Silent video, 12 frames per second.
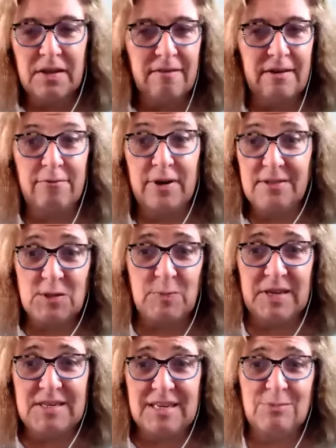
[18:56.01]
I've read this
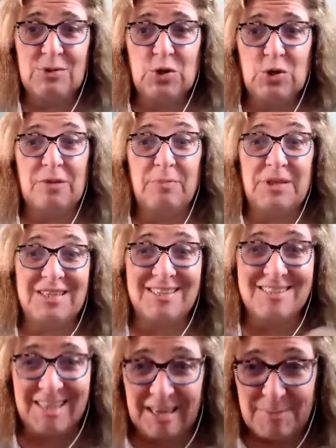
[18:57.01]
bedtime story a million
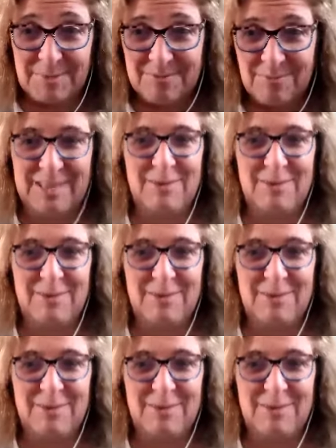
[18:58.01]
times.